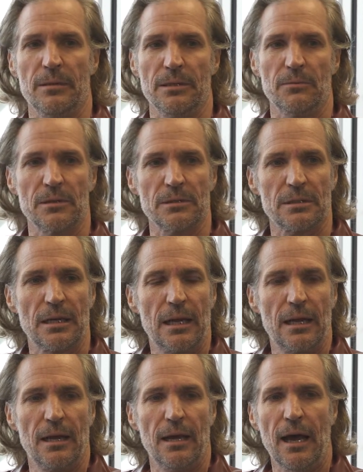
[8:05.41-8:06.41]
Any Worse
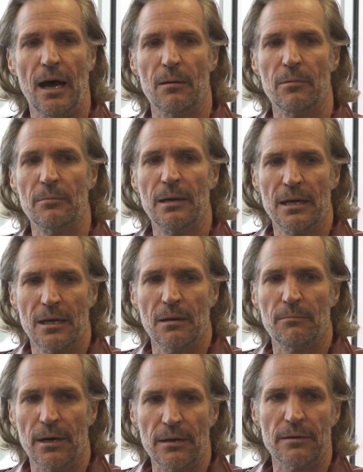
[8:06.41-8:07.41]
album,
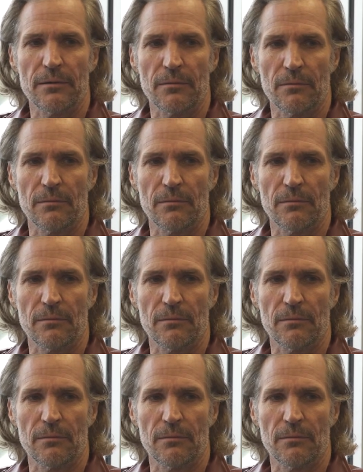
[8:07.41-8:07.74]
but